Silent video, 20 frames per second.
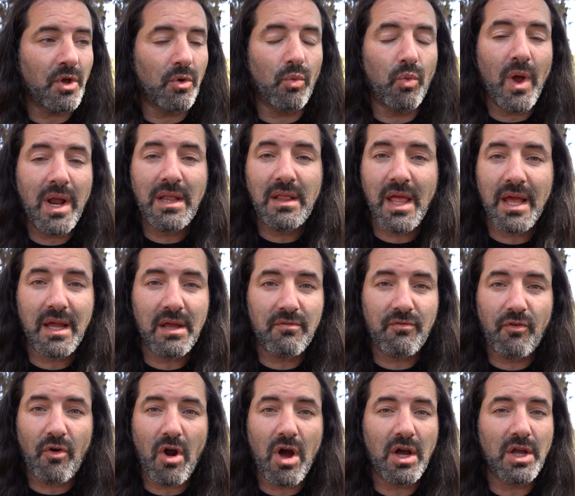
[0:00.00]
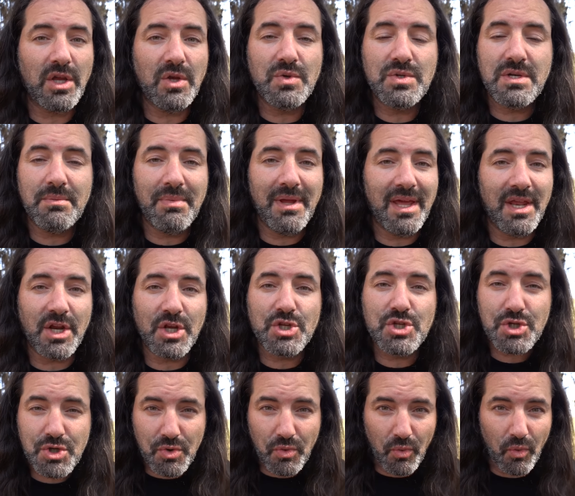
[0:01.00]
The red-legged frog used to be an
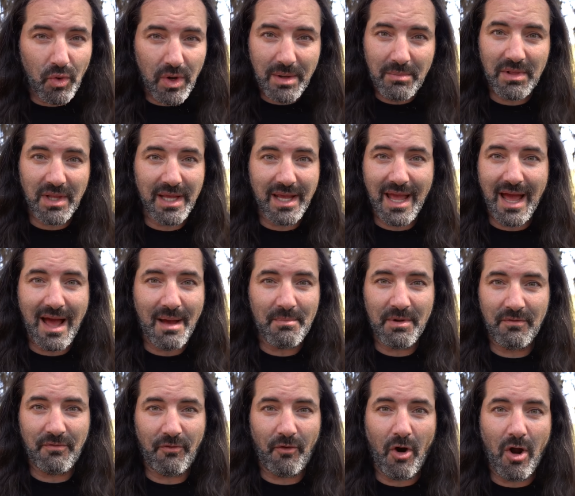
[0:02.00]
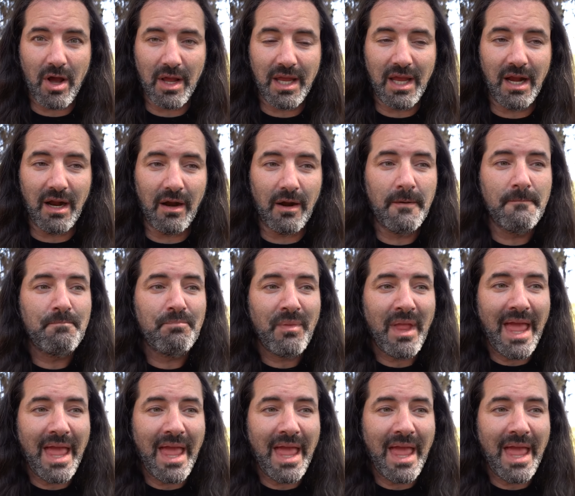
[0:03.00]
extremely common frog here,